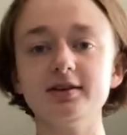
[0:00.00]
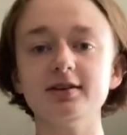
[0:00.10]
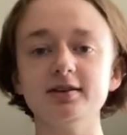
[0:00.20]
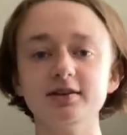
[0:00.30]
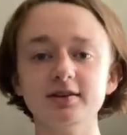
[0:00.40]

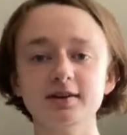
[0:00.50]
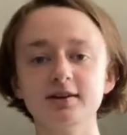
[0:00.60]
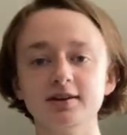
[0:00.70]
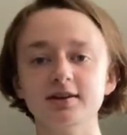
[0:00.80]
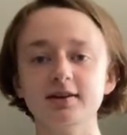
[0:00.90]

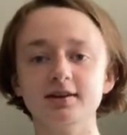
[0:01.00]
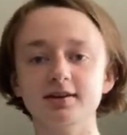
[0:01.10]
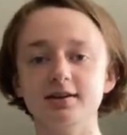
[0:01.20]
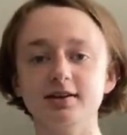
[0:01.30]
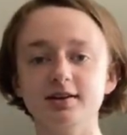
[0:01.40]

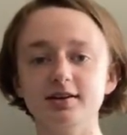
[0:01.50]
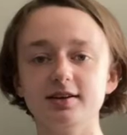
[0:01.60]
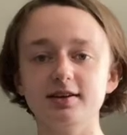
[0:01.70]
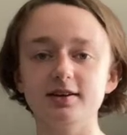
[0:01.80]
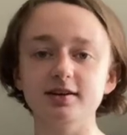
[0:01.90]

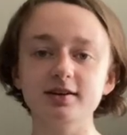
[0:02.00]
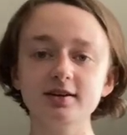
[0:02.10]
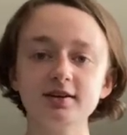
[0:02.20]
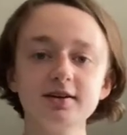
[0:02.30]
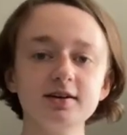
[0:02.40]

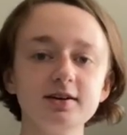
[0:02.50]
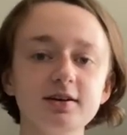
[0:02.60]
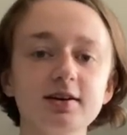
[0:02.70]
Nobody speaks.